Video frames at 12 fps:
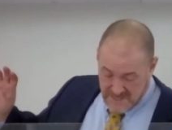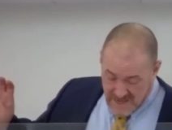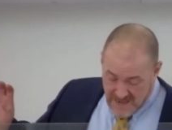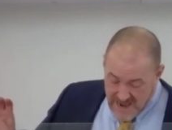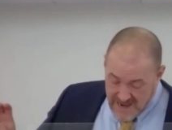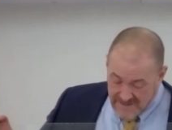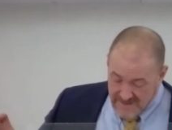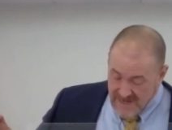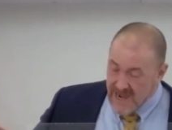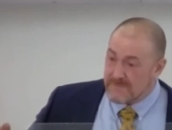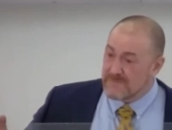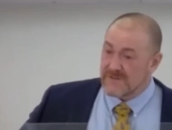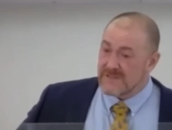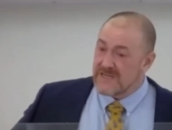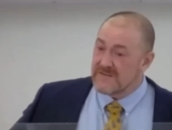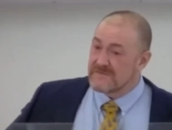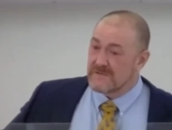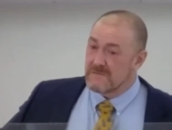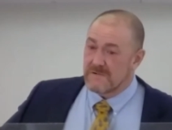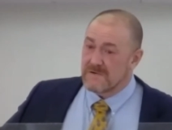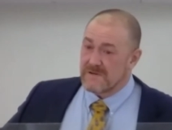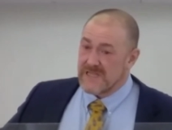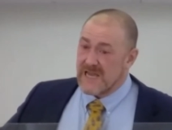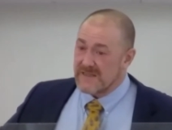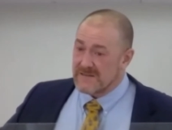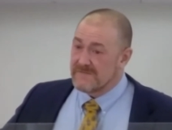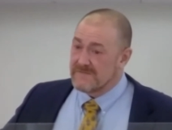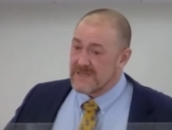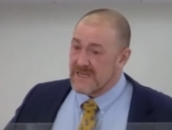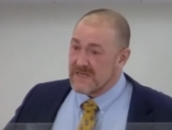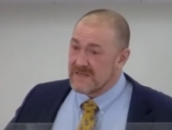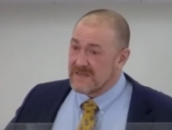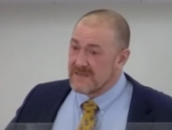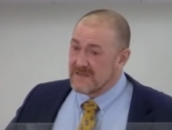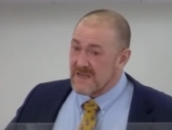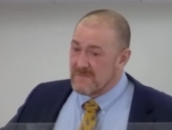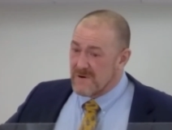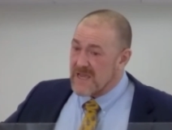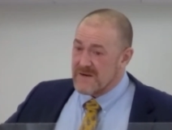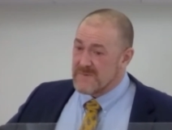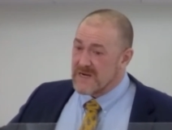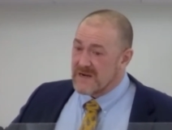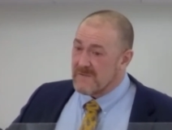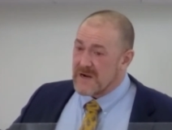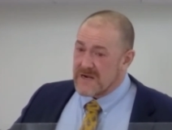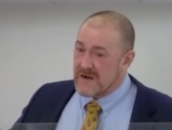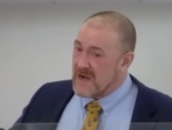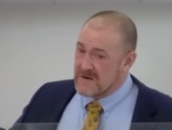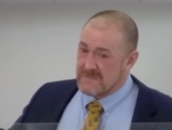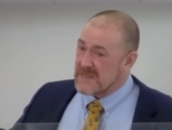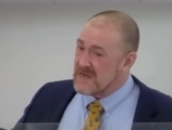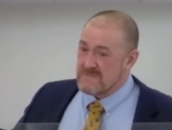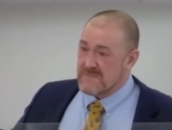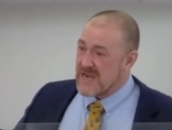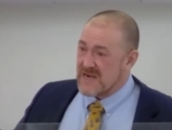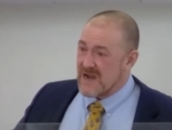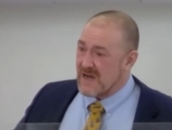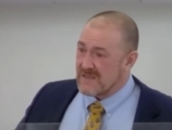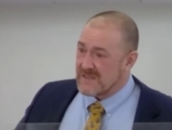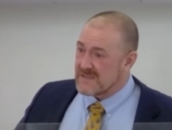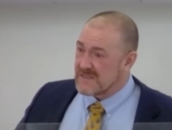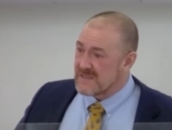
I could not believe the world I lived in and what had been going on without my knowledge.